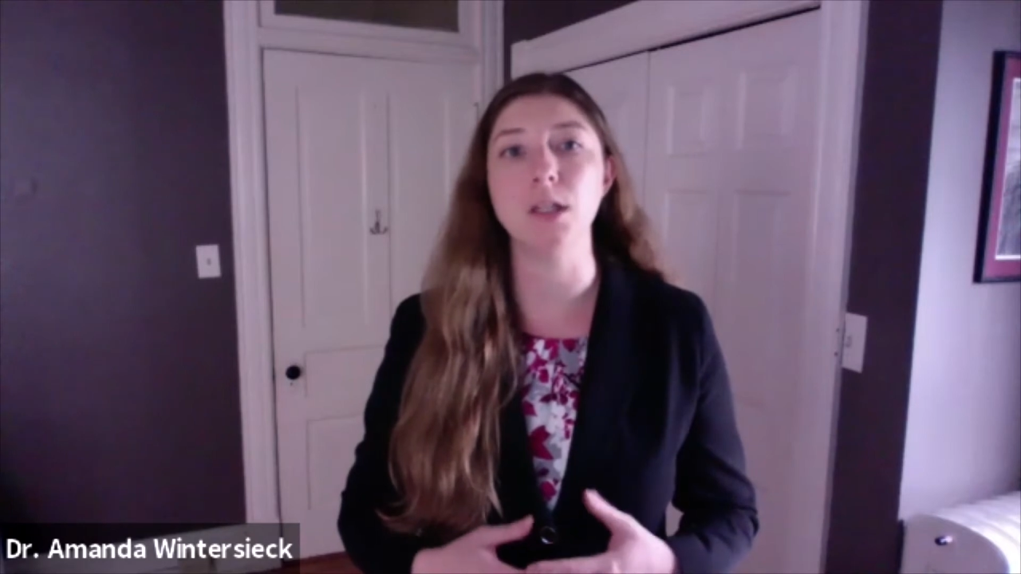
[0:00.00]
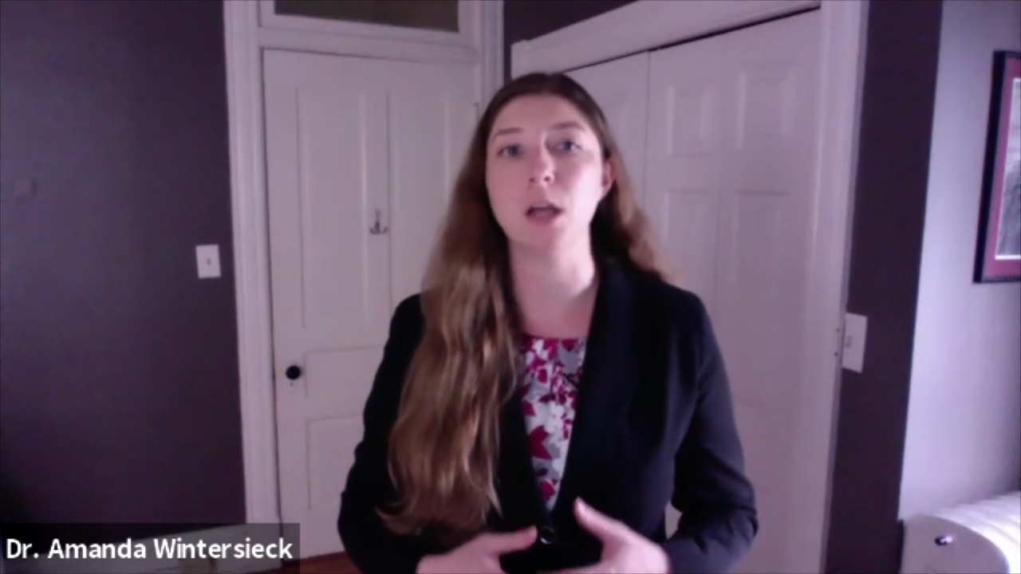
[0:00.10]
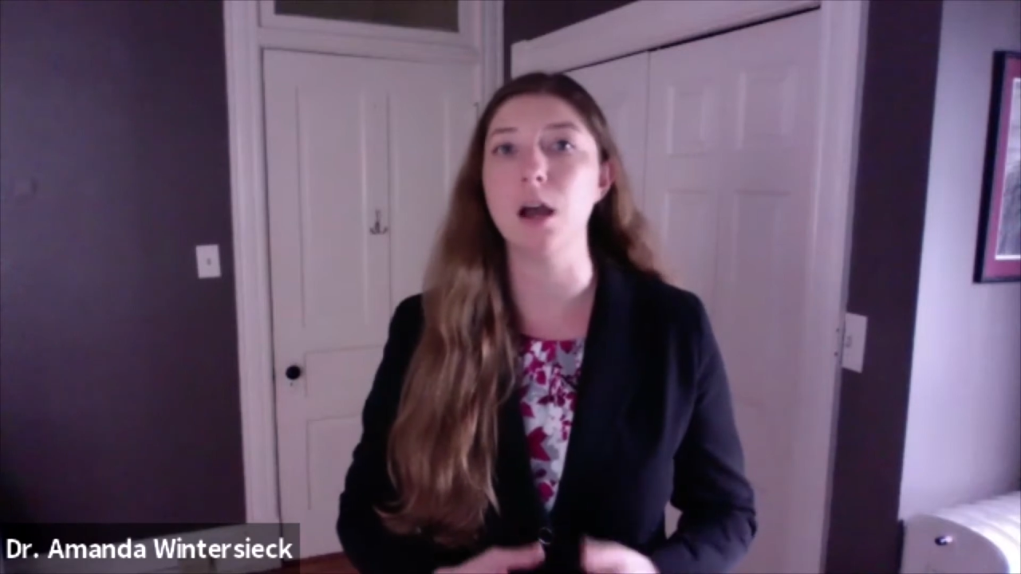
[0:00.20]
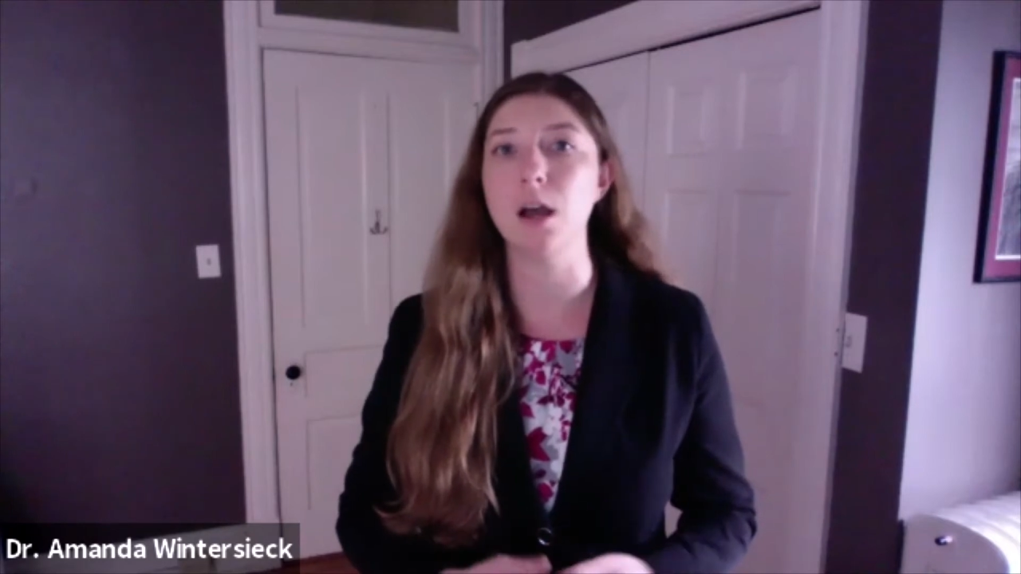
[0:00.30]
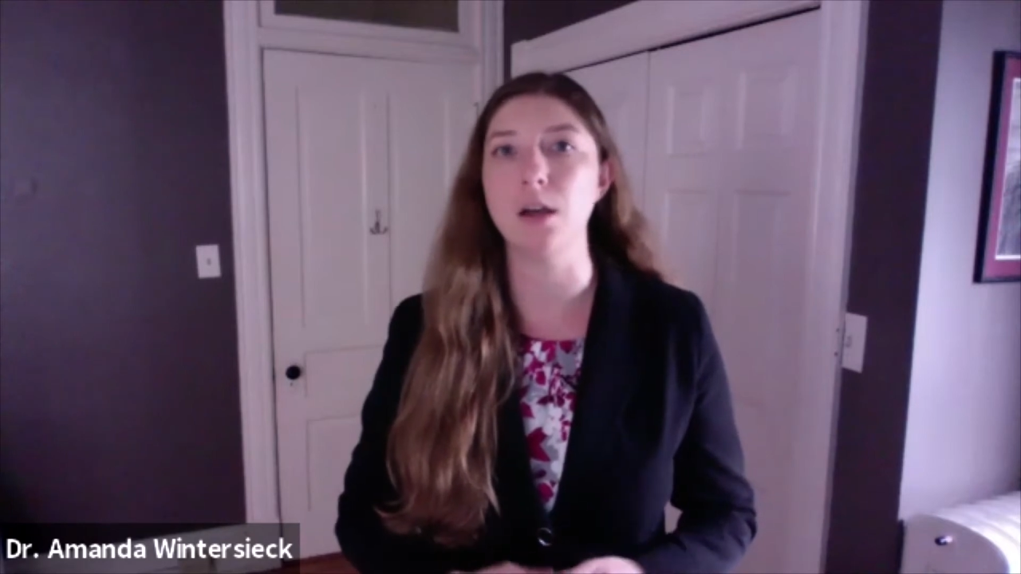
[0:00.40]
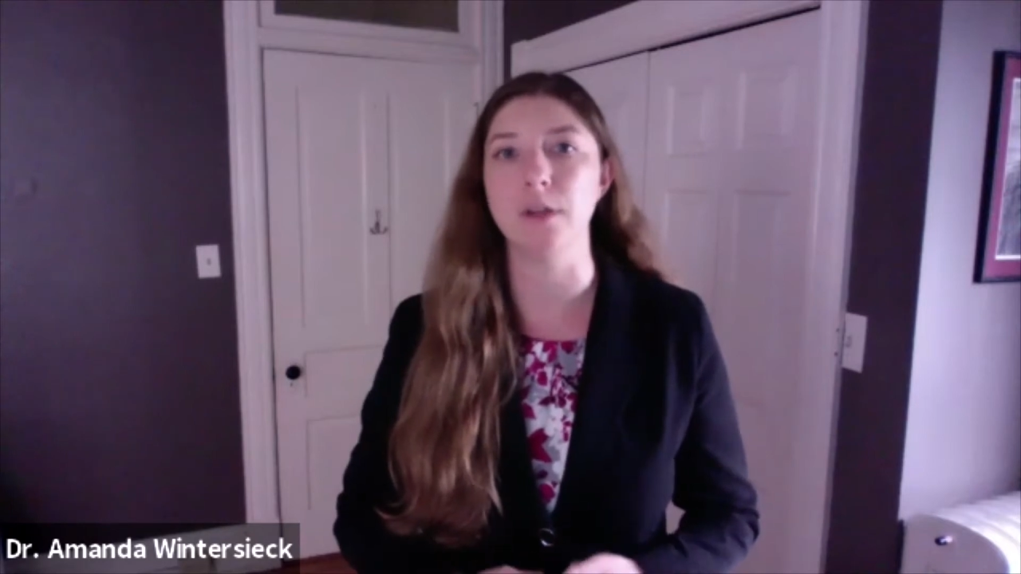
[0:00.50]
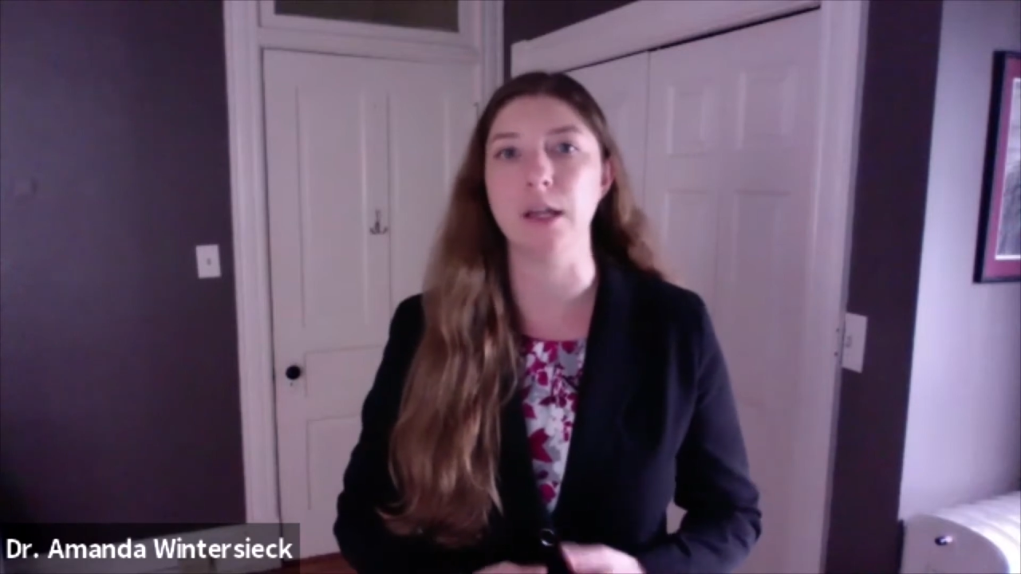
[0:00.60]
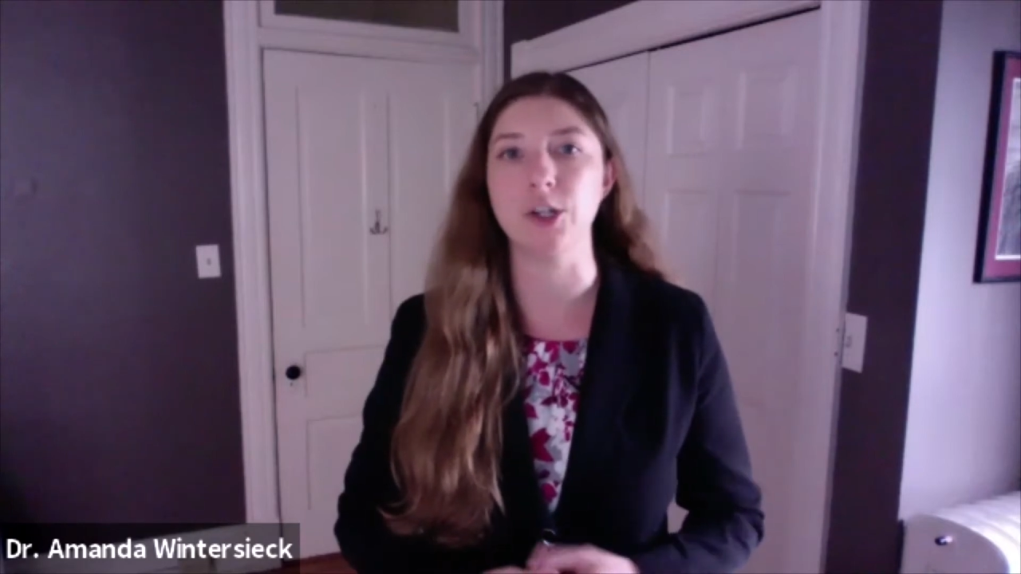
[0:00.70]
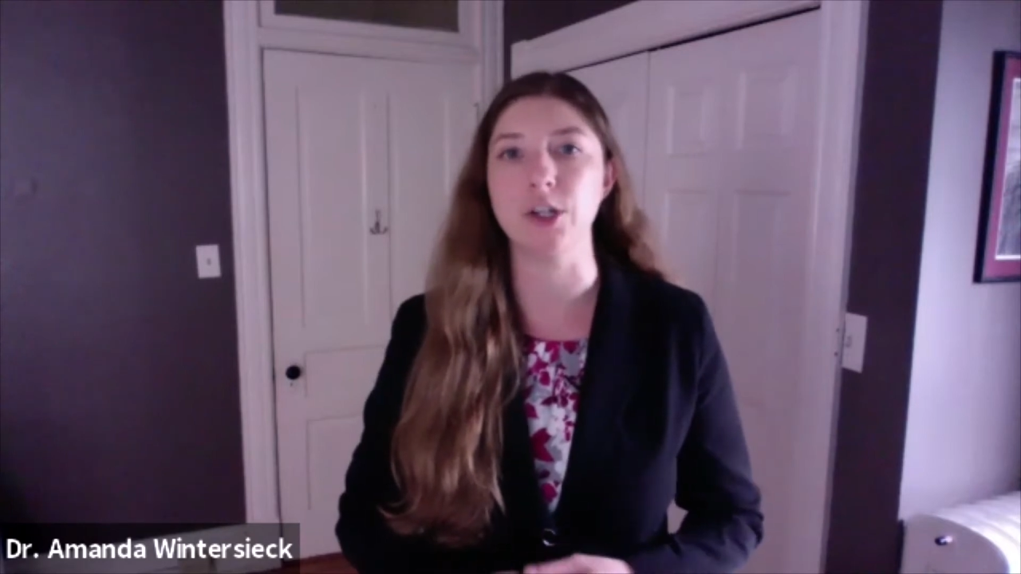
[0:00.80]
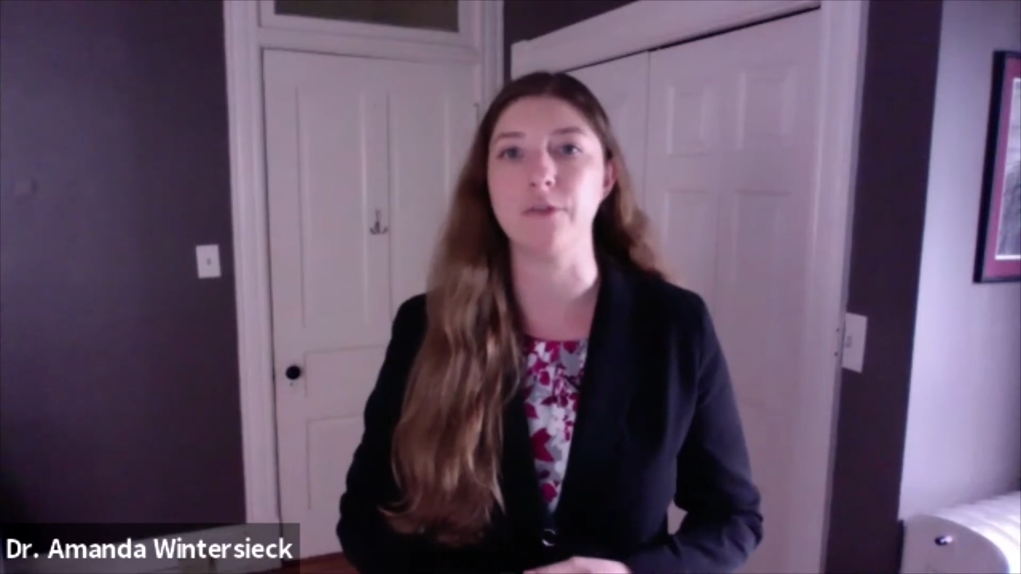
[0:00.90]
ton of election